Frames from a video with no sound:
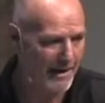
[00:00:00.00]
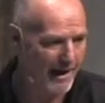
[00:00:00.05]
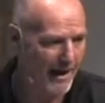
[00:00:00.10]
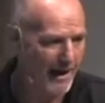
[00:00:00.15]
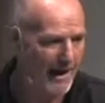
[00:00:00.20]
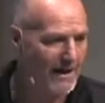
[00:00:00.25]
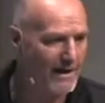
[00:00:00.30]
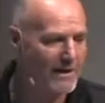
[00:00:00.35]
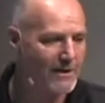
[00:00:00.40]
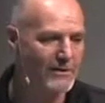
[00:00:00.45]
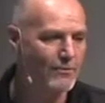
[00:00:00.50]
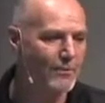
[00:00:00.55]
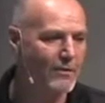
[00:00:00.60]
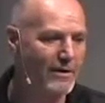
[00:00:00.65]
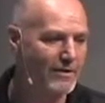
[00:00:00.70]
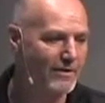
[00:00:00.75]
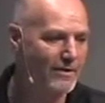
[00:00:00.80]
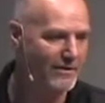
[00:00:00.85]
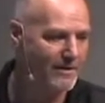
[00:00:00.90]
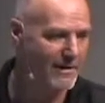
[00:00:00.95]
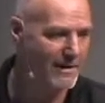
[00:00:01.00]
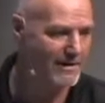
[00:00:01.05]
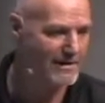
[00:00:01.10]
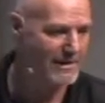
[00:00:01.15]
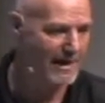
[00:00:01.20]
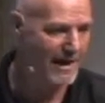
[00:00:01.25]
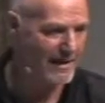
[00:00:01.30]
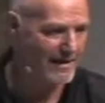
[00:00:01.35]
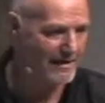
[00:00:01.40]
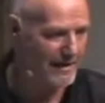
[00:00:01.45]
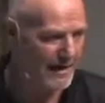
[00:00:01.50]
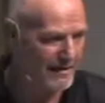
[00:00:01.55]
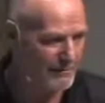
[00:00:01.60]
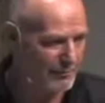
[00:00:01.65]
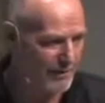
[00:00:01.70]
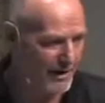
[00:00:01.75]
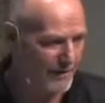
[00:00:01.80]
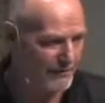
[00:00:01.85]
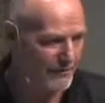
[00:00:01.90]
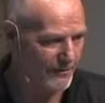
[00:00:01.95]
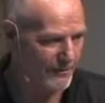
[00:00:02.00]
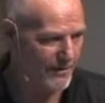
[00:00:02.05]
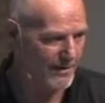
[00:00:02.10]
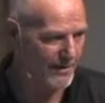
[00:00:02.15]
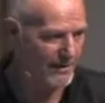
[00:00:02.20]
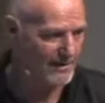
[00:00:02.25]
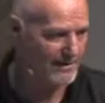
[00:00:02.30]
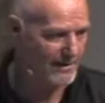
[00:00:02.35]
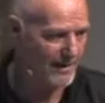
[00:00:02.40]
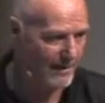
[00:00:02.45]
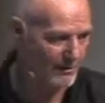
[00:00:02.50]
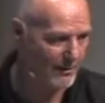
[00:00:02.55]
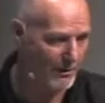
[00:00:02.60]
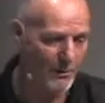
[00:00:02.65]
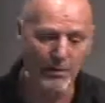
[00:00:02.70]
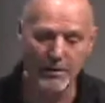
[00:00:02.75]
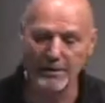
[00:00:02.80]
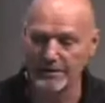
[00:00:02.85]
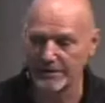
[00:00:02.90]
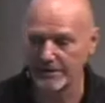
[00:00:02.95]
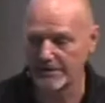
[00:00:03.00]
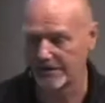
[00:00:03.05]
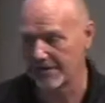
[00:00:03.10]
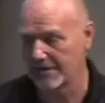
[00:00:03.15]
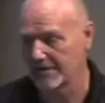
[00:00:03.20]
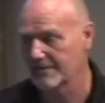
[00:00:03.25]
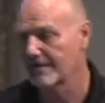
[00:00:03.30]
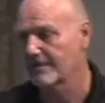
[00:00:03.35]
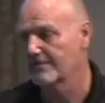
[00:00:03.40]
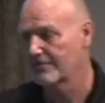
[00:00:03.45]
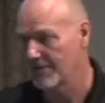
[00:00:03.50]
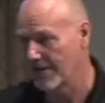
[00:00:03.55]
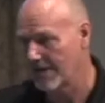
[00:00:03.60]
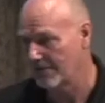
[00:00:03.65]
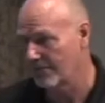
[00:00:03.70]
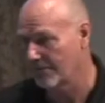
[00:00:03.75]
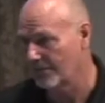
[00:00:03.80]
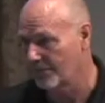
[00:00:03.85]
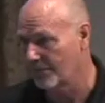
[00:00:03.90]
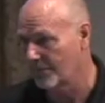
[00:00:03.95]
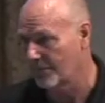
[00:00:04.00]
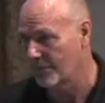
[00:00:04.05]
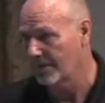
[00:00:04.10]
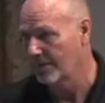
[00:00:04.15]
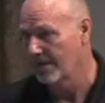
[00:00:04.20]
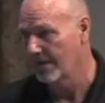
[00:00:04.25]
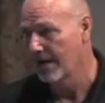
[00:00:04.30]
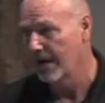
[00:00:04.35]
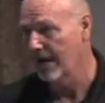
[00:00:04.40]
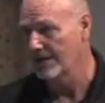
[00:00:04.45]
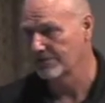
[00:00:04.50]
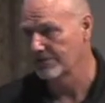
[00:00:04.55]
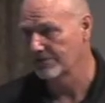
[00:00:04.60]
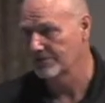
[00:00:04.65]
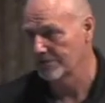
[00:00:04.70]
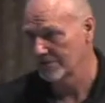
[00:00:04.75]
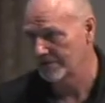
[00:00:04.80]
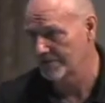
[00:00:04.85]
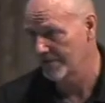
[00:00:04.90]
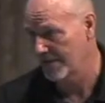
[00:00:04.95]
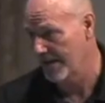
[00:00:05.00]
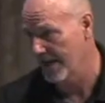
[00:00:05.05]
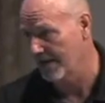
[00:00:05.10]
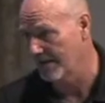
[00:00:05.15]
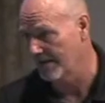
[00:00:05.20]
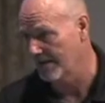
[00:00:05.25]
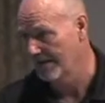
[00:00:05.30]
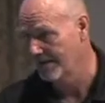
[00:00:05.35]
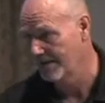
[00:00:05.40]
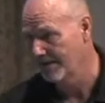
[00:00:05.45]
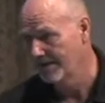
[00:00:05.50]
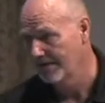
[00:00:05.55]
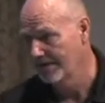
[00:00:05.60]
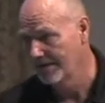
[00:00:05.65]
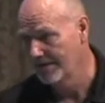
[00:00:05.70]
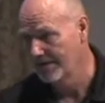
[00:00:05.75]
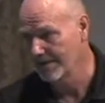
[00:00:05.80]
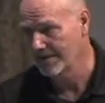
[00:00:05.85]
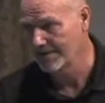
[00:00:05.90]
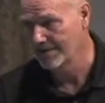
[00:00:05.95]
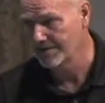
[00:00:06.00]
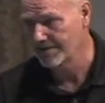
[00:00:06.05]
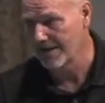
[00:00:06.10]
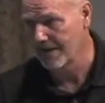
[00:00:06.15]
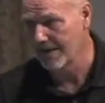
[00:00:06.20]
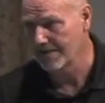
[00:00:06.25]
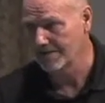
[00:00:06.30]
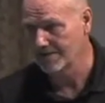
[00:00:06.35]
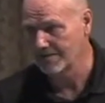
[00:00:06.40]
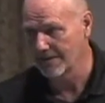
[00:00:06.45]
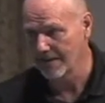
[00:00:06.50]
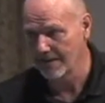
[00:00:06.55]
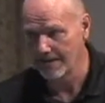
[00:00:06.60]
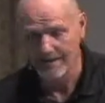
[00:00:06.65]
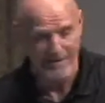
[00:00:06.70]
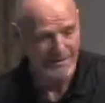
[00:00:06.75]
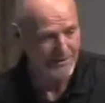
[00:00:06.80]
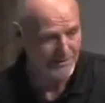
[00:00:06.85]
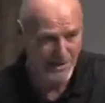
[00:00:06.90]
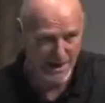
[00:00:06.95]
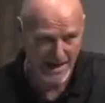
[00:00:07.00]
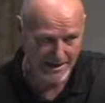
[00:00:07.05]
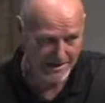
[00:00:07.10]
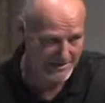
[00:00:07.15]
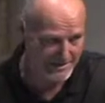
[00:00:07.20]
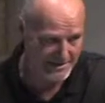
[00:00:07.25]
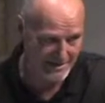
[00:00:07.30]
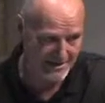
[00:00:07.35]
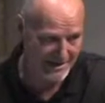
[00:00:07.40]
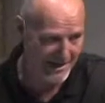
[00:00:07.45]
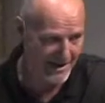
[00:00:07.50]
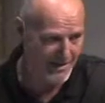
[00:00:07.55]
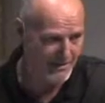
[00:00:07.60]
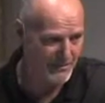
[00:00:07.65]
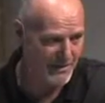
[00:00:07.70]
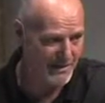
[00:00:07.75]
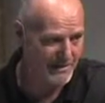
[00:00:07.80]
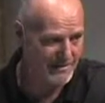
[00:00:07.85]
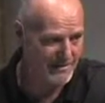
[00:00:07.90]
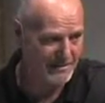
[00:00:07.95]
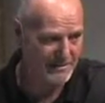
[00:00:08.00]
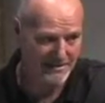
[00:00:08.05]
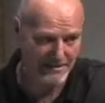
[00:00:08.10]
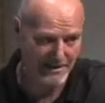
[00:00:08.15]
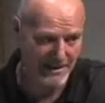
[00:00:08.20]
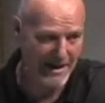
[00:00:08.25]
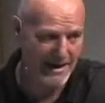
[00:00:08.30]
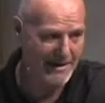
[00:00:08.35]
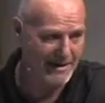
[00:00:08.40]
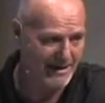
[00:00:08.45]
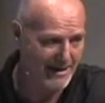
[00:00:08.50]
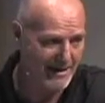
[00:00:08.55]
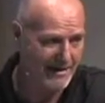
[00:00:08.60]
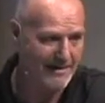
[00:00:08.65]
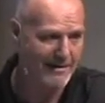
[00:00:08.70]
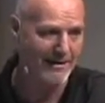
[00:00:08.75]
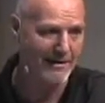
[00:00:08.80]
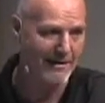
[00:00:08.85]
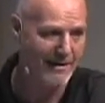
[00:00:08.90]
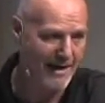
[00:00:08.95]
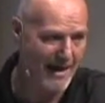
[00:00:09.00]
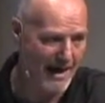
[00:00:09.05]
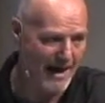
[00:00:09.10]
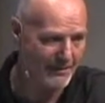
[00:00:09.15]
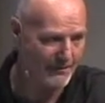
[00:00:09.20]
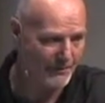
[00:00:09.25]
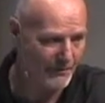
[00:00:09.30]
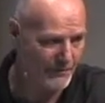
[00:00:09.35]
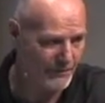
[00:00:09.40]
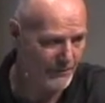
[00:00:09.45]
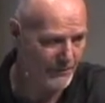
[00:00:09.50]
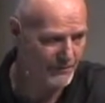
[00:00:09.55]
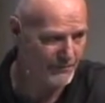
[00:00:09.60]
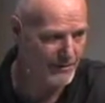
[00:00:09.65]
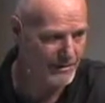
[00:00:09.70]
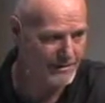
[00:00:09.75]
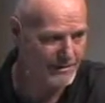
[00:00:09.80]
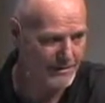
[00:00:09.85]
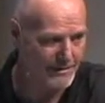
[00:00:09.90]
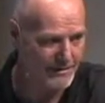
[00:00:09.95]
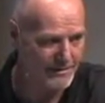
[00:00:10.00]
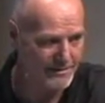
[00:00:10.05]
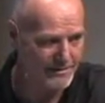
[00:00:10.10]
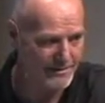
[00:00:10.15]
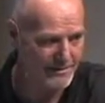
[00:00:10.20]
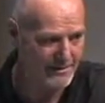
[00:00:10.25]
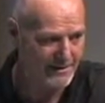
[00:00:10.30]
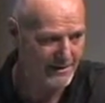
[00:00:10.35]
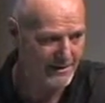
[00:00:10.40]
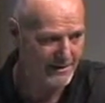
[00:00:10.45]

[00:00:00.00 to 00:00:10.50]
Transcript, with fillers: it is one of the things that, that I pray for all the time, and one of the things I'm thankful for. I should just say is that that is the comment that I get a lot from visitors.